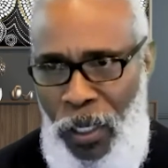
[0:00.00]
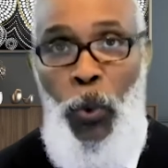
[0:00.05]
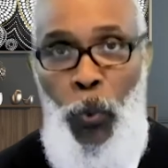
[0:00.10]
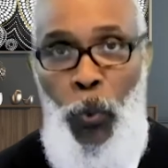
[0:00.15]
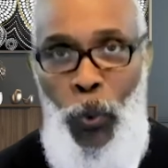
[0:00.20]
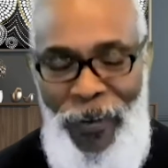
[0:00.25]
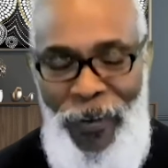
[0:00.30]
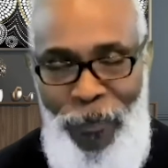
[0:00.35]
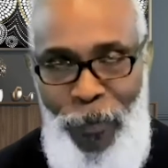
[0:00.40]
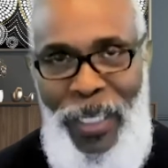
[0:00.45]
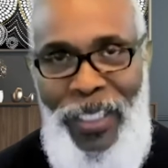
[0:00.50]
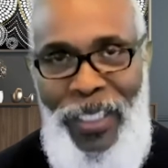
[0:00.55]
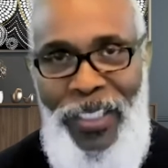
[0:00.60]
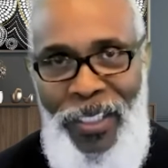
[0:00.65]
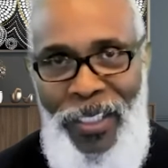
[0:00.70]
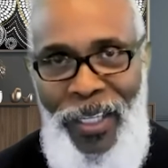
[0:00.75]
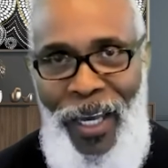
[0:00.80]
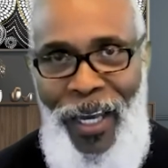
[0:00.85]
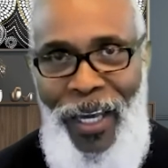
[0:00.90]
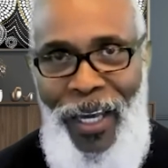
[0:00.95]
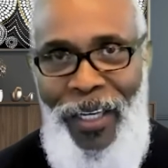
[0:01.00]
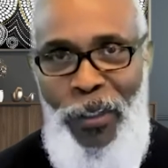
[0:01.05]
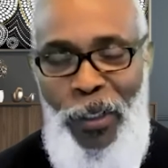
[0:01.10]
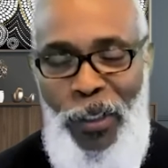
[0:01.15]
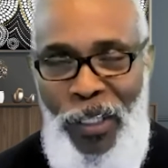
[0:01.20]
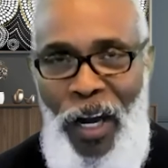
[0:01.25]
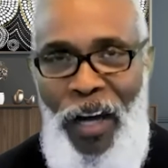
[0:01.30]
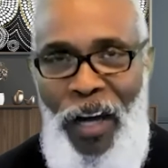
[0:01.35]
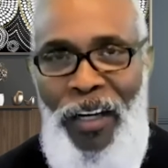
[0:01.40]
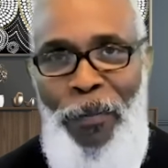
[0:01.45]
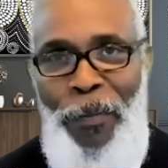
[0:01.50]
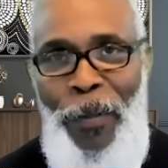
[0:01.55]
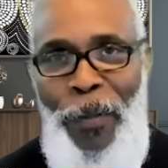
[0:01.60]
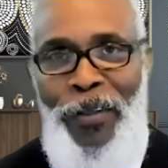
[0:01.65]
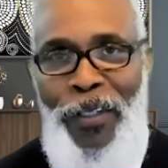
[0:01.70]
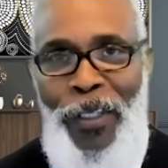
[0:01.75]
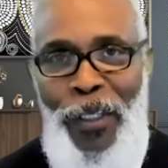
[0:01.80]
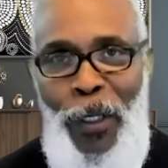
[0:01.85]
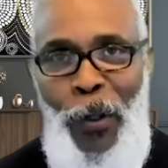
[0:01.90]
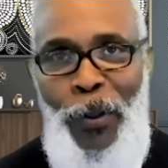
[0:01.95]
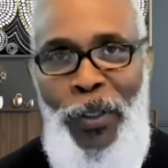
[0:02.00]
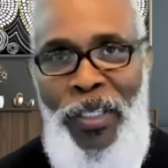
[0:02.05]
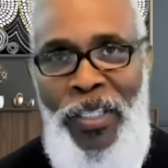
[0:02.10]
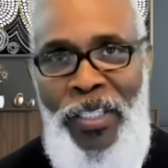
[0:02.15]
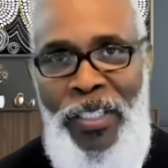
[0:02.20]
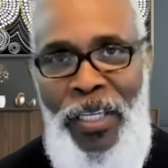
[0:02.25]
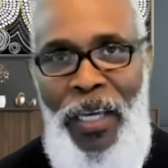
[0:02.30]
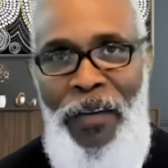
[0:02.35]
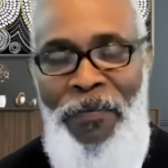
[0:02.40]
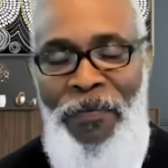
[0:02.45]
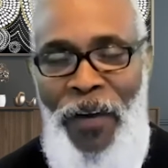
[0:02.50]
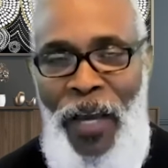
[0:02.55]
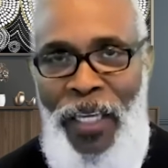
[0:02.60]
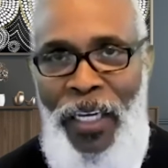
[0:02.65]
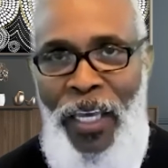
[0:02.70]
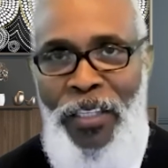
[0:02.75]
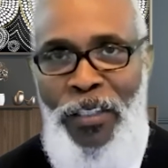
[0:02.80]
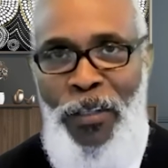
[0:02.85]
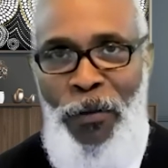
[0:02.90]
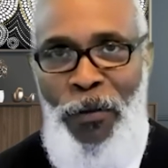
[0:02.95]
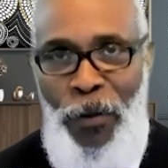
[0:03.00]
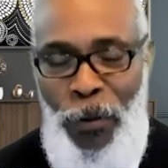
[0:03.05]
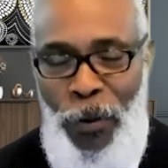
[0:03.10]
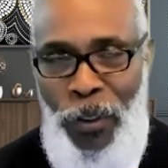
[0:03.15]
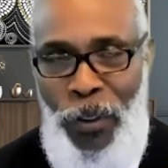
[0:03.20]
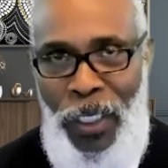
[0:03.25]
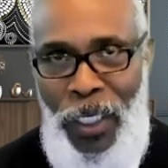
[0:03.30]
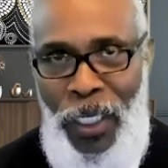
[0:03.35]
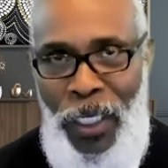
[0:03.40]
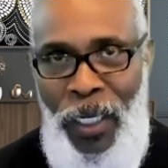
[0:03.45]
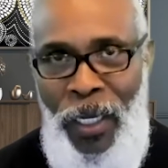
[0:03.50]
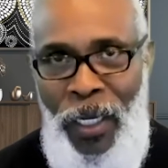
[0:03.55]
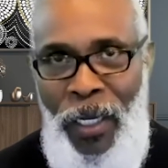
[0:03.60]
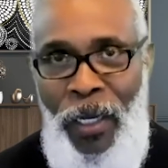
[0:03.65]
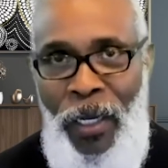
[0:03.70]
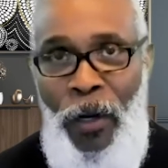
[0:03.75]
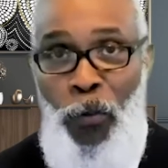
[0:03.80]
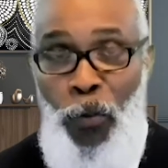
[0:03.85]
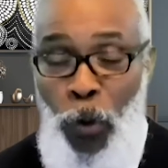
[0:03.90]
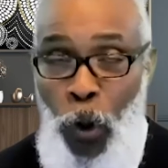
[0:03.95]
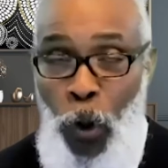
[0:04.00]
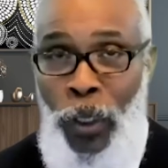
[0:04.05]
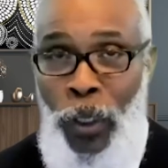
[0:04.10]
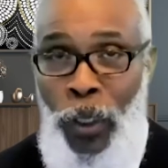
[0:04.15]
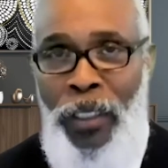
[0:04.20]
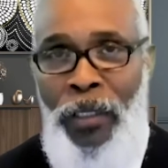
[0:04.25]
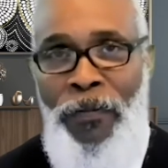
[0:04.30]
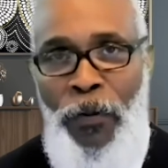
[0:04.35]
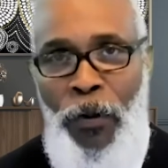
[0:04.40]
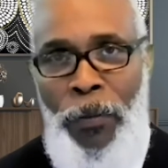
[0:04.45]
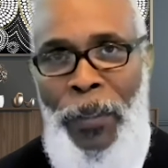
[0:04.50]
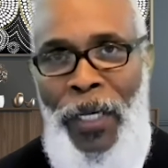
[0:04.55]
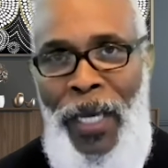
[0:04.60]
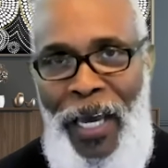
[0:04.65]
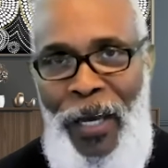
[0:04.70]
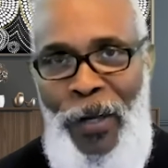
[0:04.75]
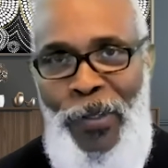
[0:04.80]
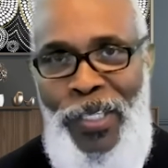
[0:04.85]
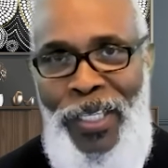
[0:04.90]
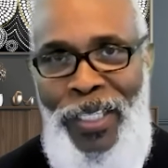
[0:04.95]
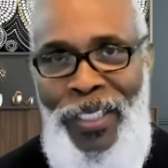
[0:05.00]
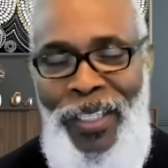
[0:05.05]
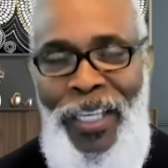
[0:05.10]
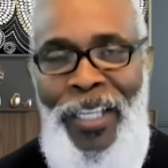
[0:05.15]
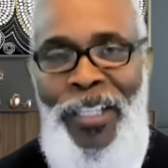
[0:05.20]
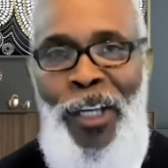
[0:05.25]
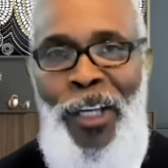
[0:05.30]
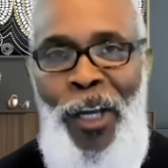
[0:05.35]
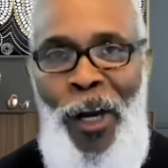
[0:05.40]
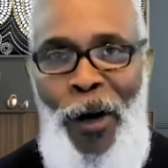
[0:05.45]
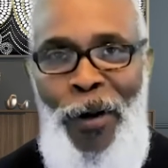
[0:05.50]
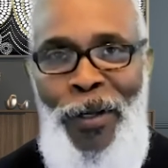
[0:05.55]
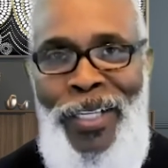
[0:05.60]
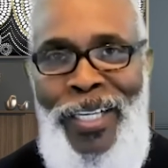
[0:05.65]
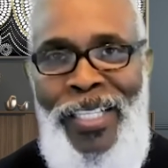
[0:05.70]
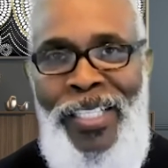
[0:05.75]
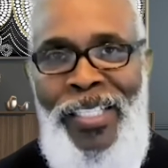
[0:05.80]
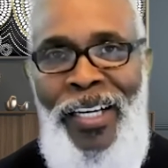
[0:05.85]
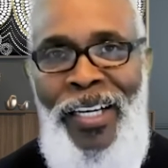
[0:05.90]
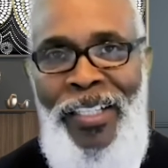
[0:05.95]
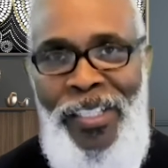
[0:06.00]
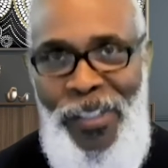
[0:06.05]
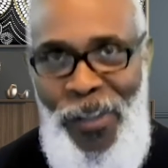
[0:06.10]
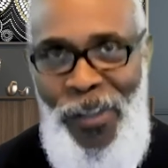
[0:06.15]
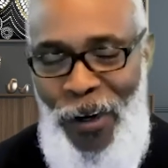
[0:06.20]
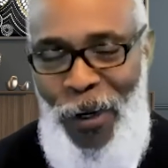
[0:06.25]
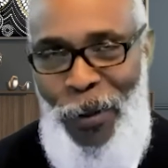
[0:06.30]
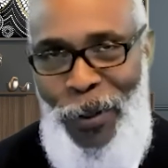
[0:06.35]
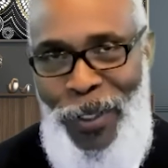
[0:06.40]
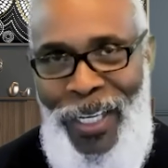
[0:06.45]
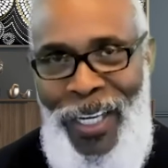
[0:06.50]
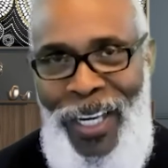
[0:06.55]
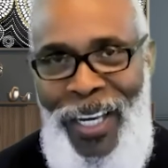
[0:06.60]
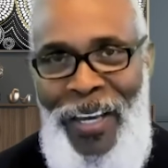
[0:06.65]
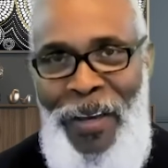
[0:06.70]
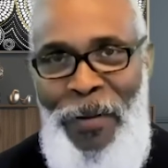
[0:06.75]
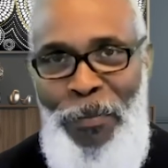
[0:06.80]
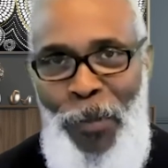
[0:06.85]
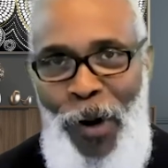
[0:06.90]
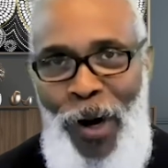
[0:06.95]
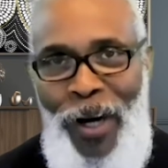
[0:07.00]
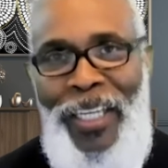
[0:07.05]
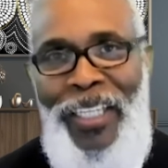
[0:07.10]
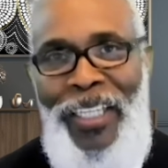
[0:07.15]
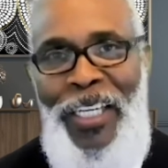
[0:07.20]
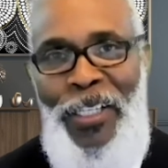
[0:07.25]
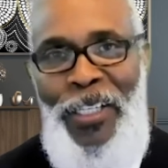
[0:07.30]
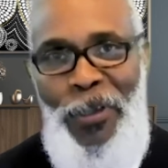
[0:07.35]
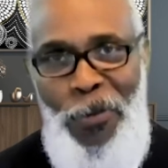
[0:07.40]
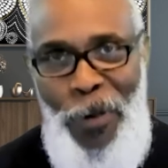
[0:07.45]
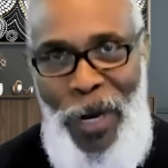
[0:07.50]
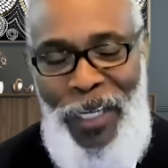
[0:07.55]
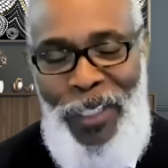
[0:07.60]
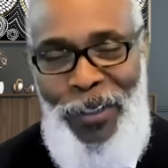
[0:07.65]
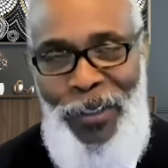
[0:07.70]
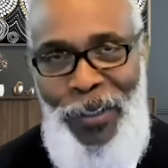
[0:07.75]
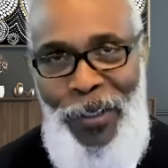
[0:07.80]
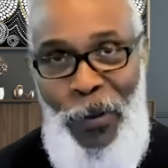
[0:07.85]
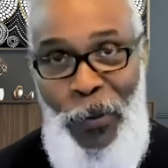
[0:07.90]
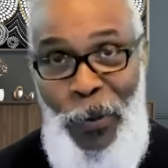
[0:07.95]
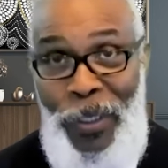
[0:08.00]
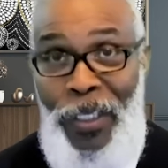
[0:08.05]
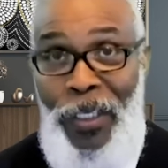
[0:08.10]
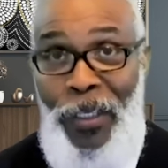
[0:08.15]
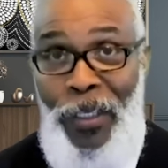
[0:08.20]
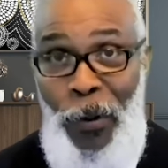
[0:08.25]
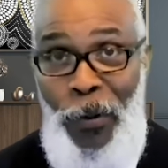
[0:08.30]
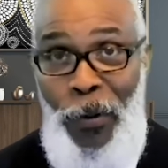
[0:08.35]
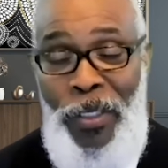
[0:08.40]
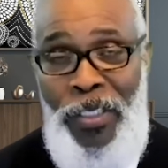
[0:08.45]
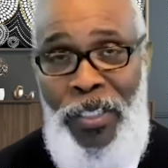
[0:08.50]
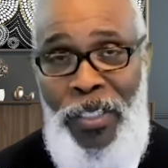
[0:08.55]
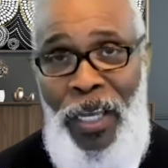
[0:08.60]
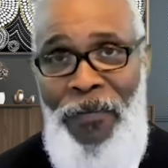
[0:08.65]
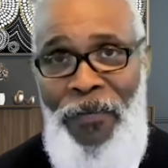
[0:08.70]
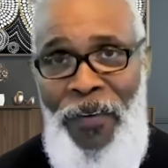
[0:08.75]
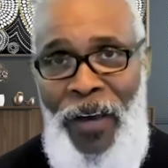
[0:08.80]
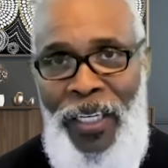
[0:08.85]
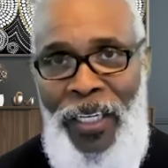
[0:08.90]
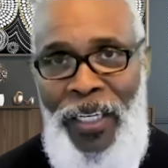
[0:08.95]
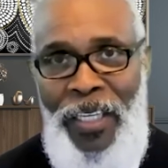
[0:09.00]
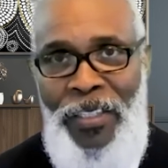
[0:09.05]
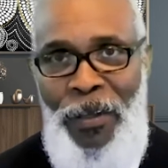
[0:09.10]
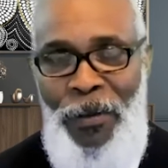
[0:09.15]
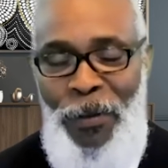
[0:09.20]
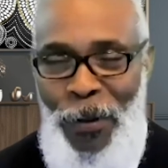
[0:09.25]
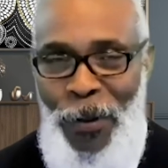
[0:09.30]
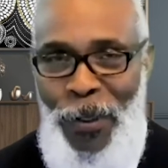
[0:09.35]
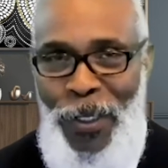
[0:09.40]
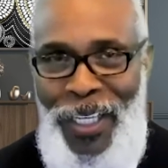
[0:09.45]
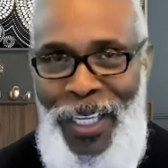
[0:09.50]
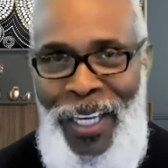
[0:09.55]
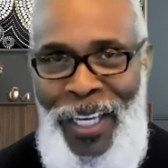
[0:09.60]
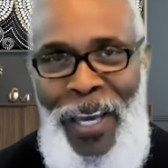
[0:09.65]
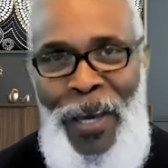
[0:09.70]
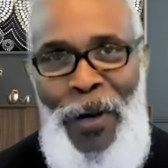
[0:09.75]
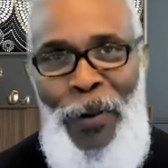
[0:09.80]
With me today to talk about the Golden State Finance Authority role in affordable housing is Carolyn Sansari, Marketing Director with the Golden State Finance Authority.